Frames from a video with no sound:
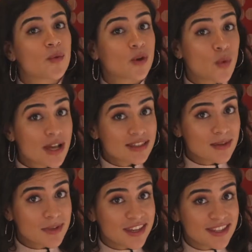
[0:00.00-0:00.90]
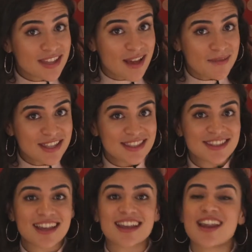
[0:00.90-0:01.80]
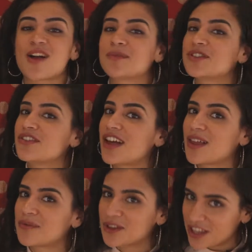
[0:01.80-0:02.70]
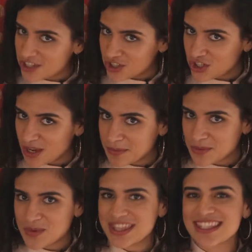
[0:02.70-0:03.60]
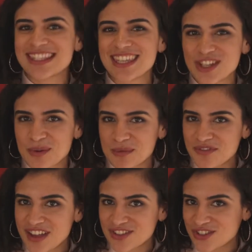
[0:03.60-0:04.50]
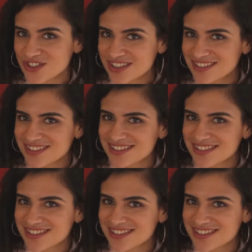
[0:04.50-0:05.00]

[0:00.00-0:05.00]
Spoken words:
Request committee assignments that can help you develop relationships with senior professors.